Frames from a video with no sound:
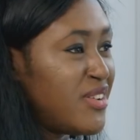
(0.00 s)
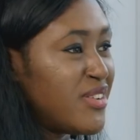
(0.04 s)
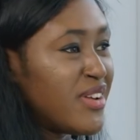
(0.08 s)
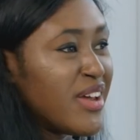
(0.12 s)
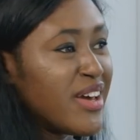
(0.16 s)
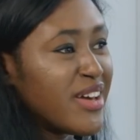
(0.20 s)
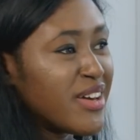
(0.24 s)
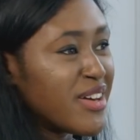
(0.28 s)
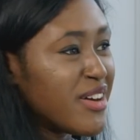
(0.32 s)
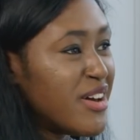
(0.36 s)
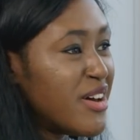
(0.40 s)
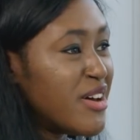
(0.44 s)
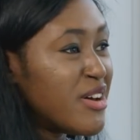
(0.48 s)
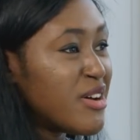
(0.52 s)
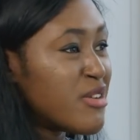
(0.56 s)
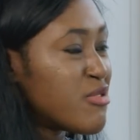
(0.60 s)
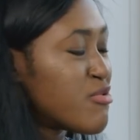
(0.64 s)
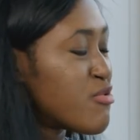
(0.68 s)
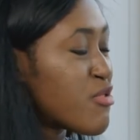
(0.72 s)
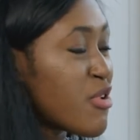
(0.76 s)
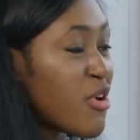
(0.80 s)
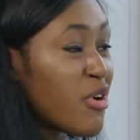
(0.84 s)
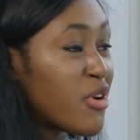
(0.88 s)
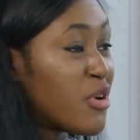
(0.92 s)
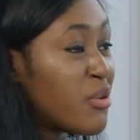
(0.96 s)
and you like
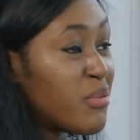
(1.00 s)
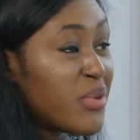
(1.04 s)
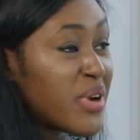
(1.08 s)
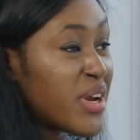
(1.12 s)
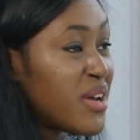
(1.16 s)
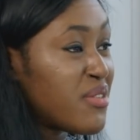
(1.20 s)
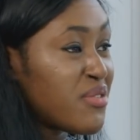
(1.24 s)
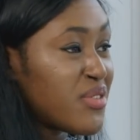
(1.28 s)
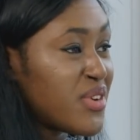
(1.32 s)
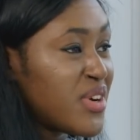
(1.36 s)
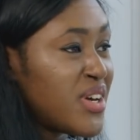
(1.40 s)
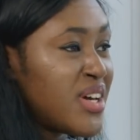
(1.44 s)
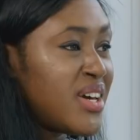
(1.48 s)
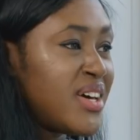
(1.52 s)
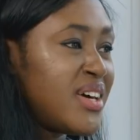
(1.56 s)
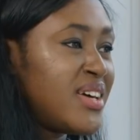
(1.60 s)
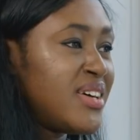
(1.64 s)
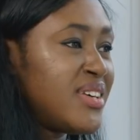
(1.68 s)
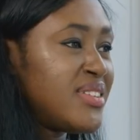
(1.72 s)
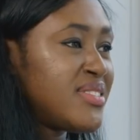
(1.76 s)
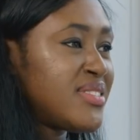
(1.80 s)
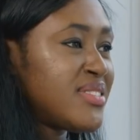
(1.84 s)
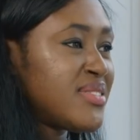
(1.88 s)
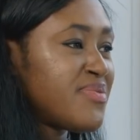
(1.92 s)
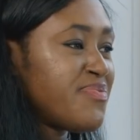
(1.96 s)
rock or whatever it
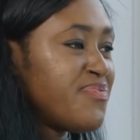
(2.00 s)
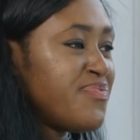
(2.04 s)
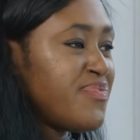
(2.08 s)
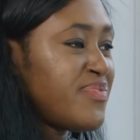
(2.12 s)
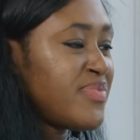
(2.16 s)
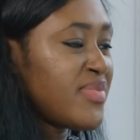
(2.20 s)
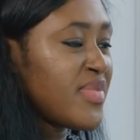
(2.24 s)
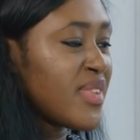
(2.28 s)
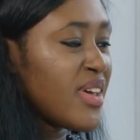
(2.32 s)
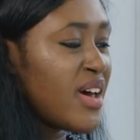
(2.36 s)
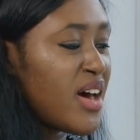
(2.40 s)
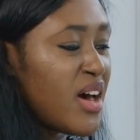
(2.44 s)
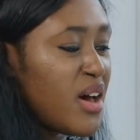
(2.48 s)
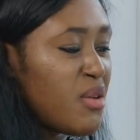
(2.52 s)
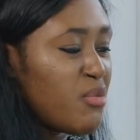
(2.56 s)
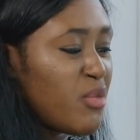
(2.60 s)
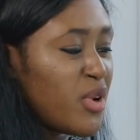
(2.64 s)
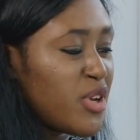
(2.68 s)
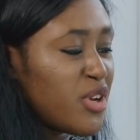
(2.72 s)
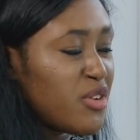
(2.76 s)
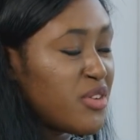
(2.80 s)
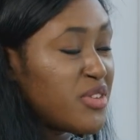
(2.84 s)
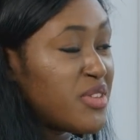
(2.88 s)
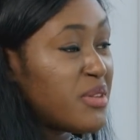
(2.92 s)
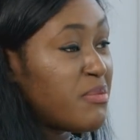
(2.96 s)
is,
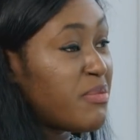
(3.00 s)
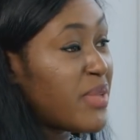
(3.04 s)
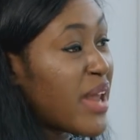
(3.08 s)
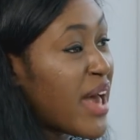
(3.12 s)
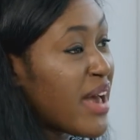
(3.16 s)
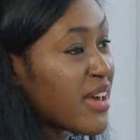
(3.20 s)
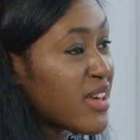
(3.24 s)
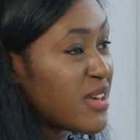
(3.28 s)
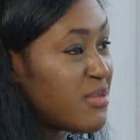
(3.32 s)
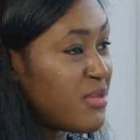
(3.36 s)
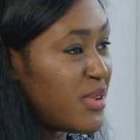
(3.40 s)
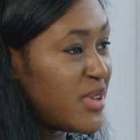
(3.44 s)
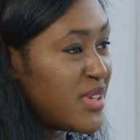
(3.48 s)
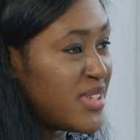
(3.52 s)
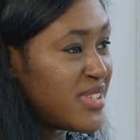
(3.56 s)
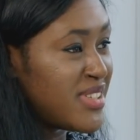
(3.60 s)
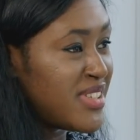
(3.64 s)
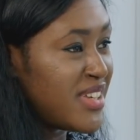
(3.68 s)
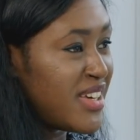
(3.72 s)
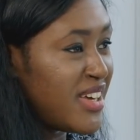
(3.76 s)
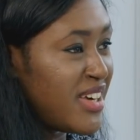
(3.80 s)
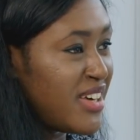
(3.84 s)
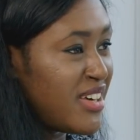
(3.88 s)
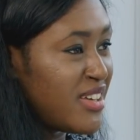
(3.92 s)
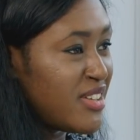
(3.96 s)
when you're in the black
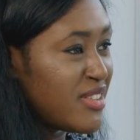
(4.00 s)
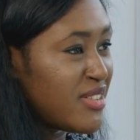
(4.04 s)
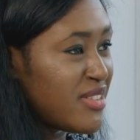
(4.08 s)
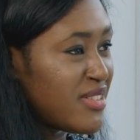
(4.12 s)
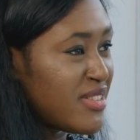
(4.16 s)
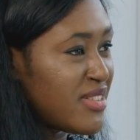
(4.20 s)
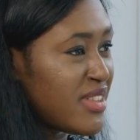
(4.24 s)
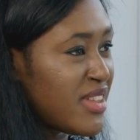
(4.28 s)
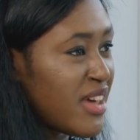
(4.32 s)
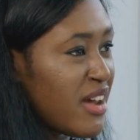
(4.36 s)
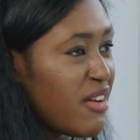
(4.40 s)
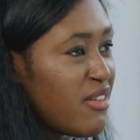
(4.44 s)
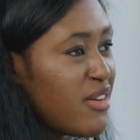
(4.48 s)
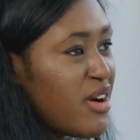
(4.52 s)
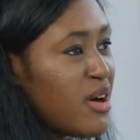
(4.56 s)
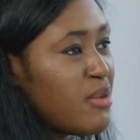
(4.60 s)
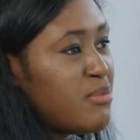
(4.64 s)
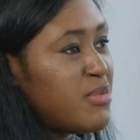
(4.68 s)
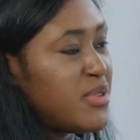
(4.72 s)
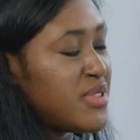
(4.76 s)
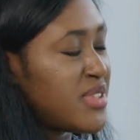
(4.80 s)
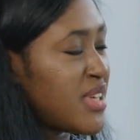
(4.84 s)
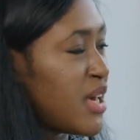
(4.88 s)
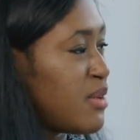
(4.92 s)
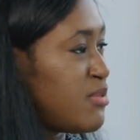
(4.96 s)
community, there
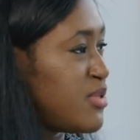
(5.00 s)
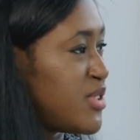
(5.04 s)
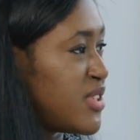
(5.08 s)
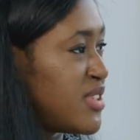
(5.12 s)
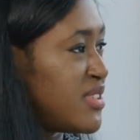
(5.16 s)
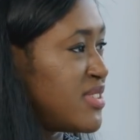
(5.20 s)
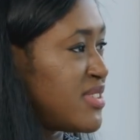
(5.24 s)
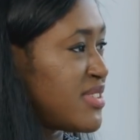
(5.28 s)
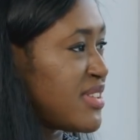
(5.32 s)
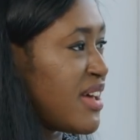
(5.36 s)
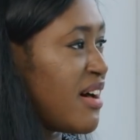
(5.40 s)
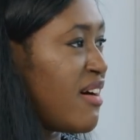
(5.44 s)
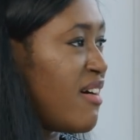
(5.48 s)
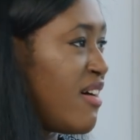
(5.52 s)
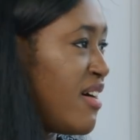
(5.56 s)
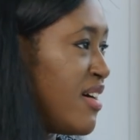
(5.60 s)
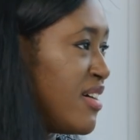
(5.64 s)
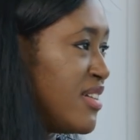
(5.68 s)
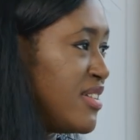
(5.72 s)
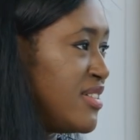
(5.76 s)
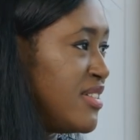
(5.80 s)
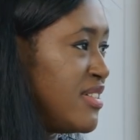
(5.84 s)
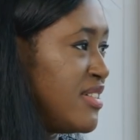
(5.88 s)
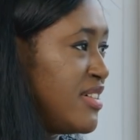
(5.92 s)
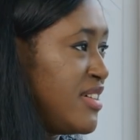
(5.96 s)
are perceptions that
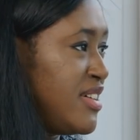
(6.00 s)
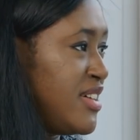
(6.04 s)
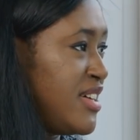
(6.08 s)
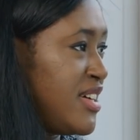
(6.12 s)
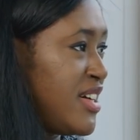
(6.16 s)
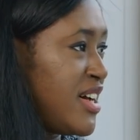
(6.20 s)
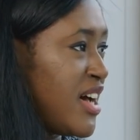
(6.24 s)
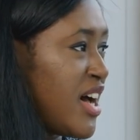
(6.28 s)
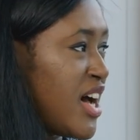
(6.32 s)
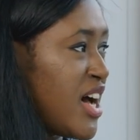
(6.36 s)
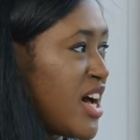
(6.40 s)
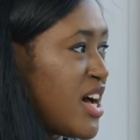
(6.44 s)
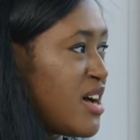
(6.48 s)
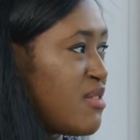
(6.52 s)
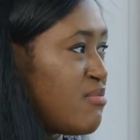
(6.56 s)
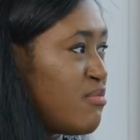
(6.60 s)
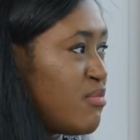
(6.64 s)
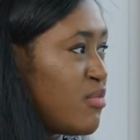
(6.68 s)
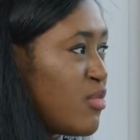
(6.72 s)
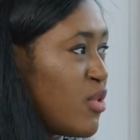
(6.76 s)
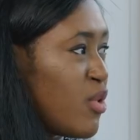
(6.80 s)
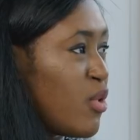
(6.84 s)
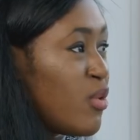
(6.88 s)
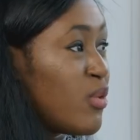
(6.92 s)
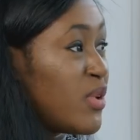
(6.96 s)
aren't
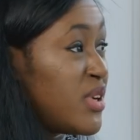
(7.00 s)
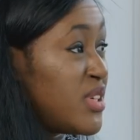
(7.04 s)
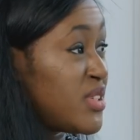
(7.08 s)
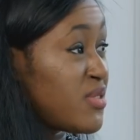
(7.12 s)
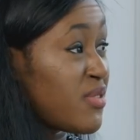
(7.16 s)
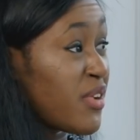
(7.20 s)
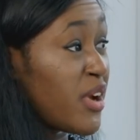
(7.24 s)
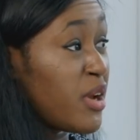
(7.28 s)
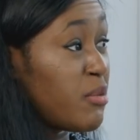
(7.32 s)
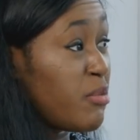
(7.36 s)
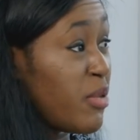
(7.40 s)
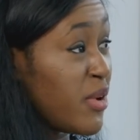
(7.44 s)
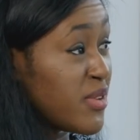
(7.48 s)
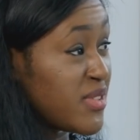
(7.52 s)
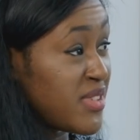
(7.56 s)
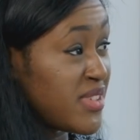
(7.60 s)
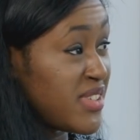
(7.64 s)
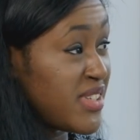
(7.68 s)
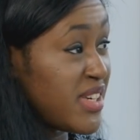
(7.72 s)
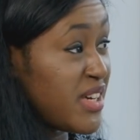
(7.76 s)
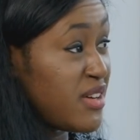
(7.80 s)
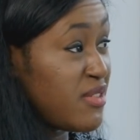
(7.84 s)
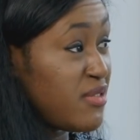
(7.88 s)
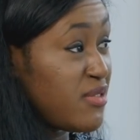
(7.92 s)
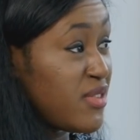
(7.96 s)
always very
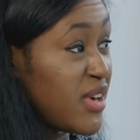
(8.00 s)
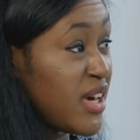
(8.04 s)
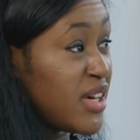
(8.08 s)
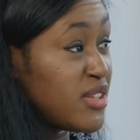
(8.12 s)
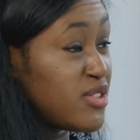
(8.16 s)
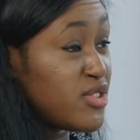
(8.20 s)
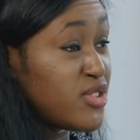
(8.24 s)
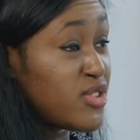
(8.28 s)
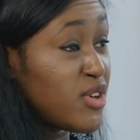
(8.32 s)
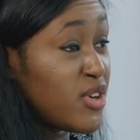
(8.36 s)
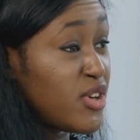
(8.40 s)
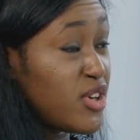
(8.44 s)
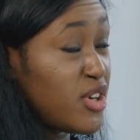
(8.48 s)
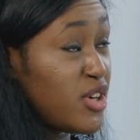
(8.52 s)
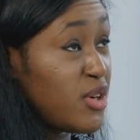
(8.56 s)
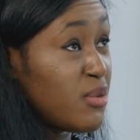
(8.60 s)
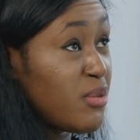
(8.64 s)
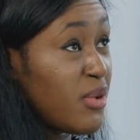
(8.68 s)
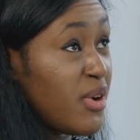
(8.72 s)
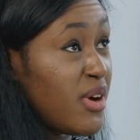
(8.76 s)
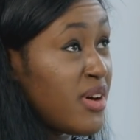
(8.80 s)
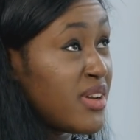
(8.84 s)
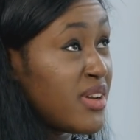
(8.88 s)
positive, and so you